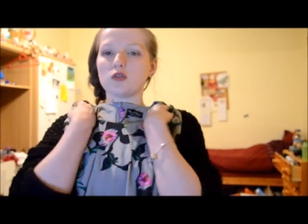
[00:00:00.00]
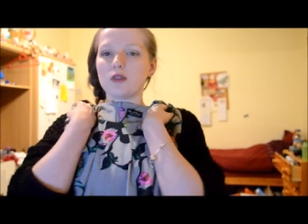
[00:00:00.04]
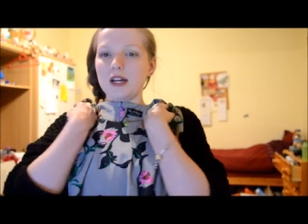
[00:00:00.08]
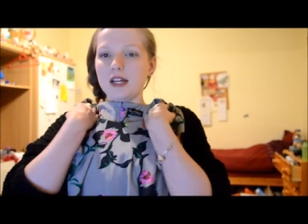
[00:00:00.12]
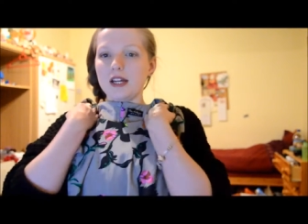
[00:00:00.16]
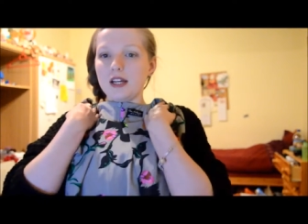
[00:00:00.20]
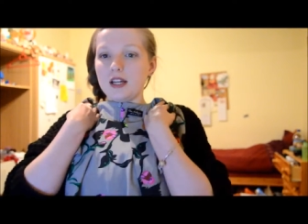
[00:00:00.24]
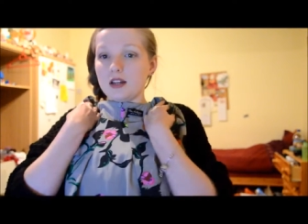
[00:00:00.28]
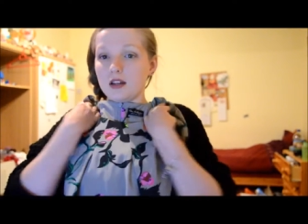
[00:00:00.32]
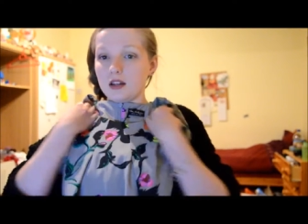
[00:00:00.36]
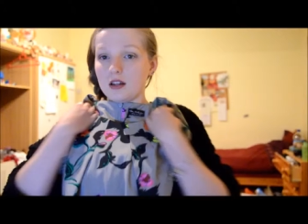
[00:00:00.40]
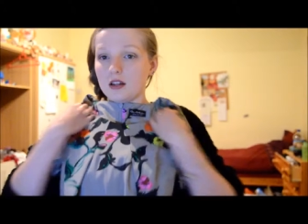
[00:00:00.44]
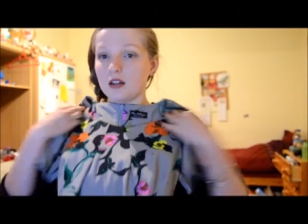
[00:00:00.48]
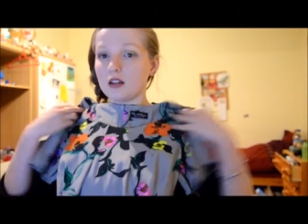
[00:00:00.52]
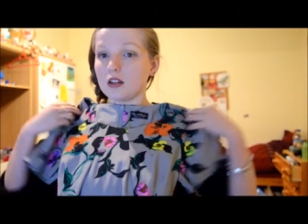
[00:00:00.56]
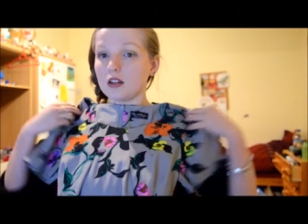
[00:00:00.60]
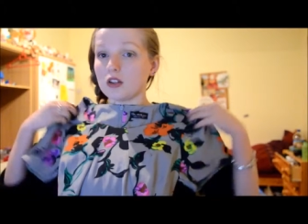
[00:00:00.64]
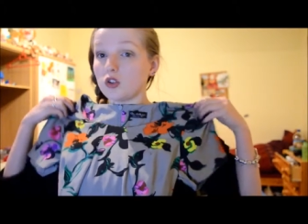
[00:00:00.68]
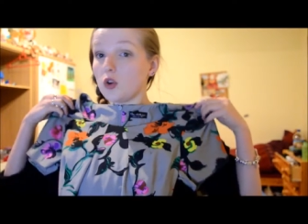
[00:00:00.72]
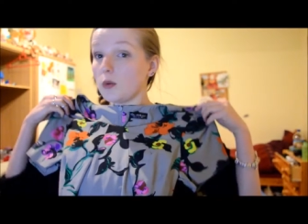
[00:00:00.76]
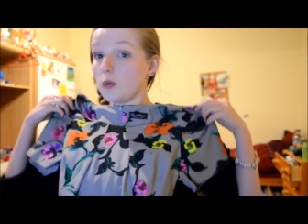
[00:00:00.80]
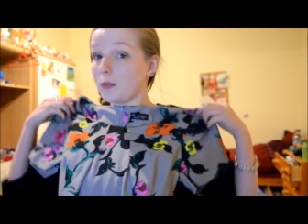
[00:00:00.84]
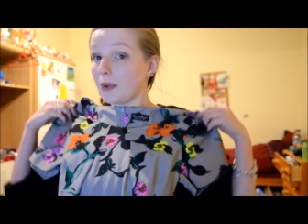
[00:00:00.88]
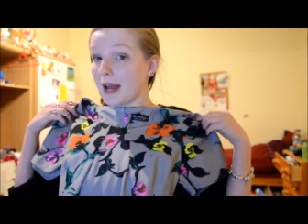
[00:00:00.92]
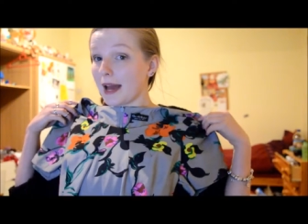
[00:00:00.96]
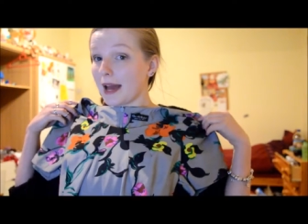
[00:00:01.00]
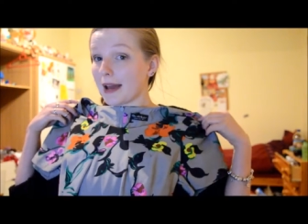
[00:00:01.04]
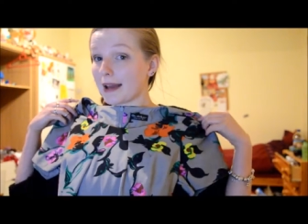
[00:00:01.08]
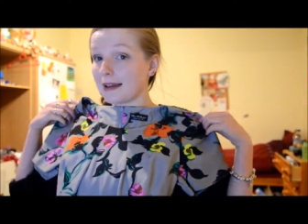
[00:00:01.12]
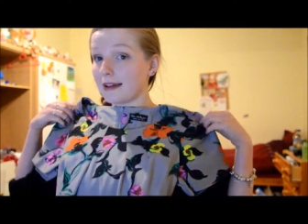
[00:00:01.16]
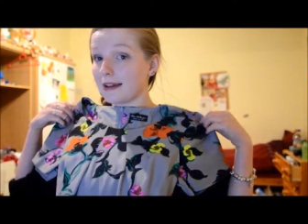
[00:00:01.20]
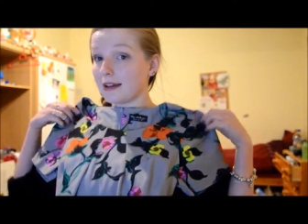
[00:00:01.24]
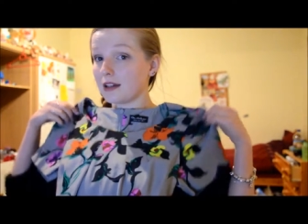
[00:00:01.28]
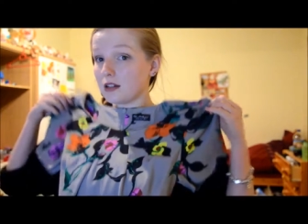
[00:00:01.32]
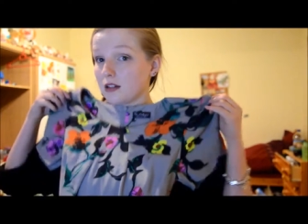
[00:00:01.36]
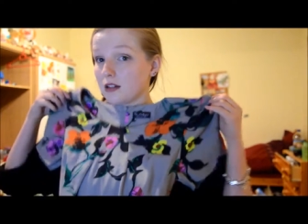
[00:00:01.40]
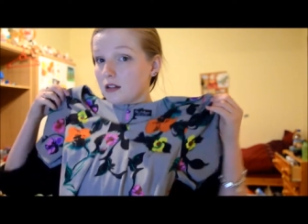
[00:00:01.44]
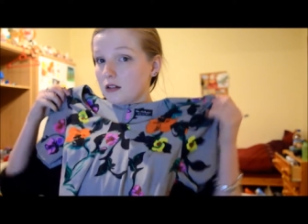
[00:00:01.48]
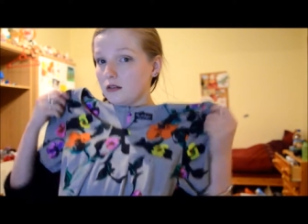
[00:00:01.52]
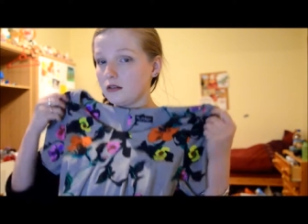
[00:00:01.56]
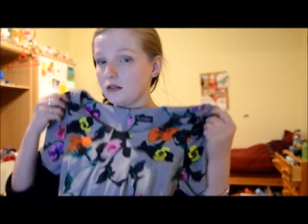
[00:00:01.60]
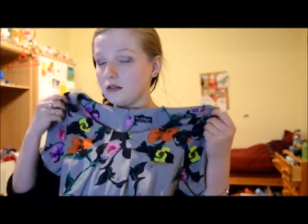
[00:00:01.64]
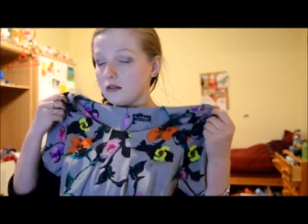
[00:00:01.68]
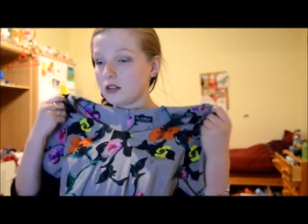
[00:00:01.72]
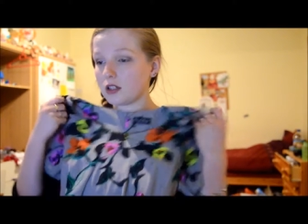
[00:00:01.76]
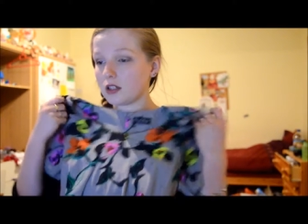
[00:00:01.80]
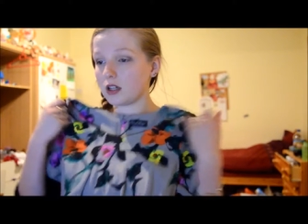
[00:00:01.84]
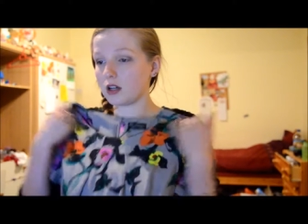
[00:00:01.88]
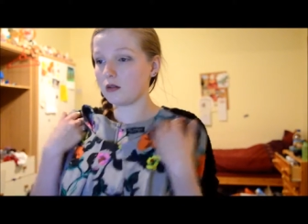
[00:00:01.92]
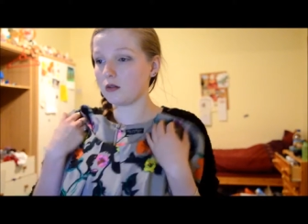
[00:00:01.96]
grey, not black,
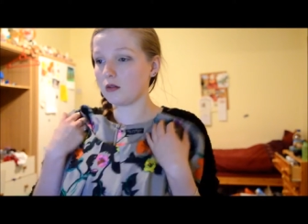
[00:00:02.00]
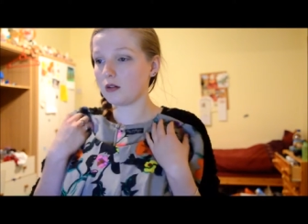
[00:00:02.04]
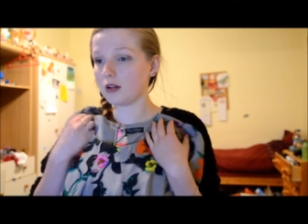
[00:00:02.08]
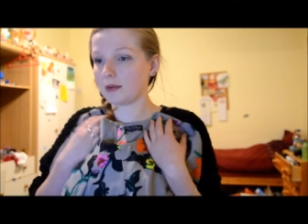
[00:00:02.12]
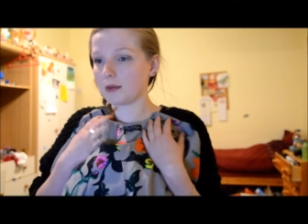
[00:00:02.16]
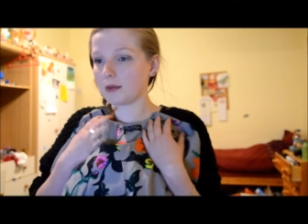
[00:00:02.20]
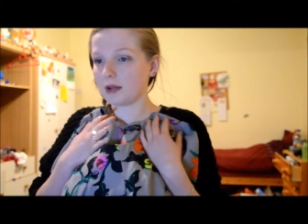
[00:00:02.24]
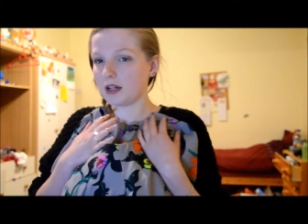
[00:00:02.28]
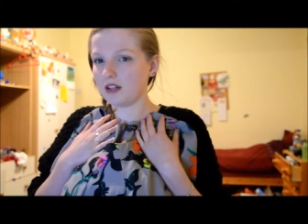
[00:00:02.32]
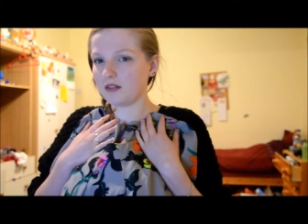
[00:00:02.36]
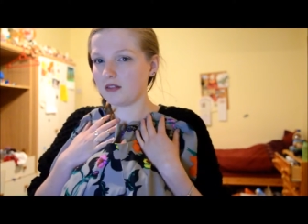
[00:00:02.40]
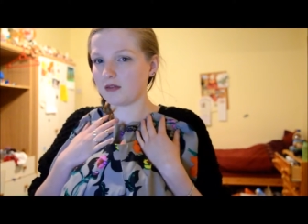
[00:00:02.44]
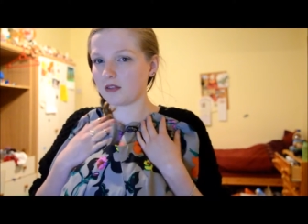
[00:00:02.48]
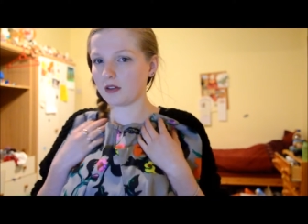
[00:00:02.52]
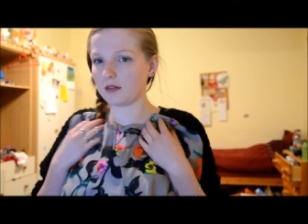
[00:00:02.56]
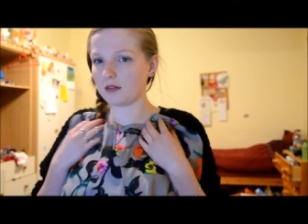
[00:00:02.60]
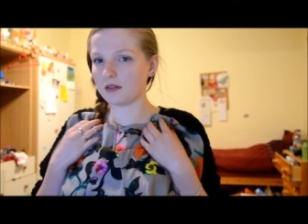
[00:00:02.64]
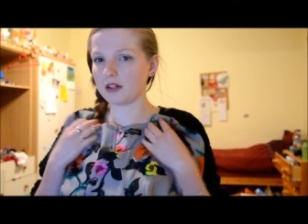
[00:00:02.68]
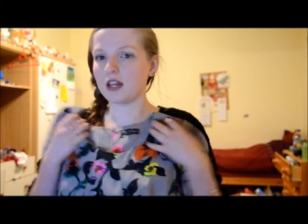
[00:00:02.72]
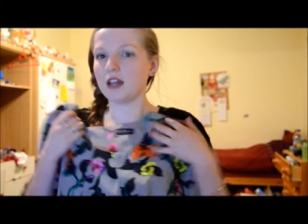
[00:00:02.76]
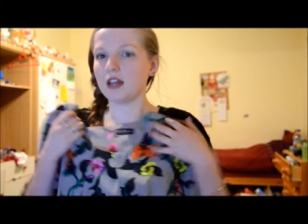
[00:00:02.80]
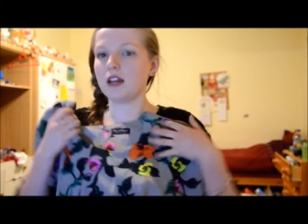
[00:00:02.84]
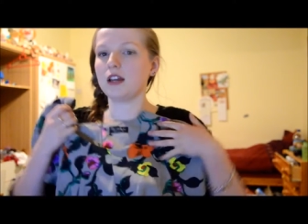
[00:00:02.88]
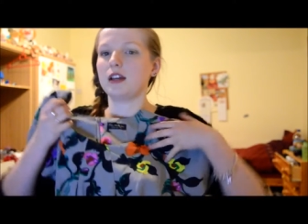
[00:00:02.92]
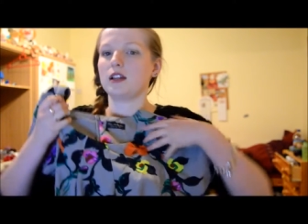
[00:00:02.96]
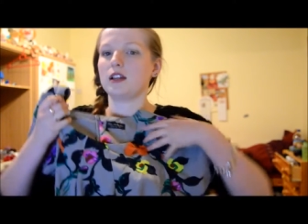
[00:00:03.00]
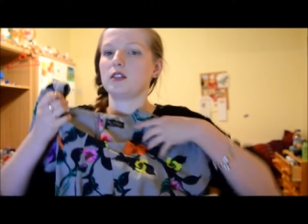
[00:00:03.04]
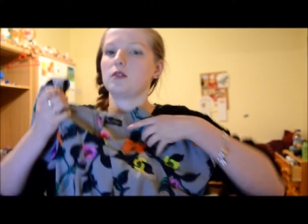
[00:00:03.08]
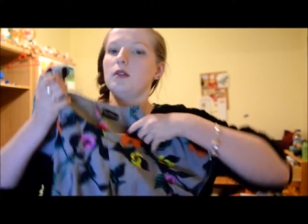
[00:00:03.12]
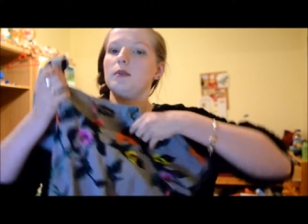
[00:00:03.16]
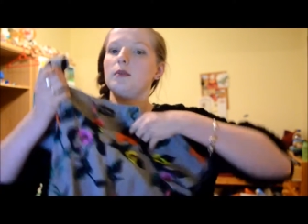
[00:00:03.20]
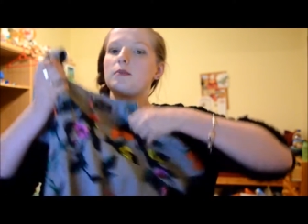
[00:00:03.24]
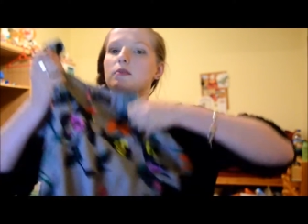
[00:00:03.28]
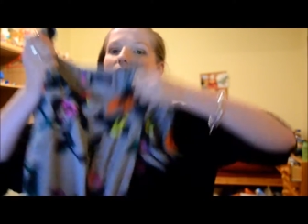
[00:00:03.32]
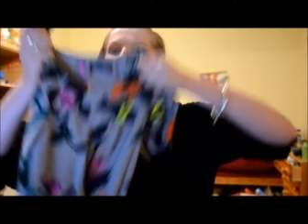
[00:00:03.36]
so I'm kind of going, it's quite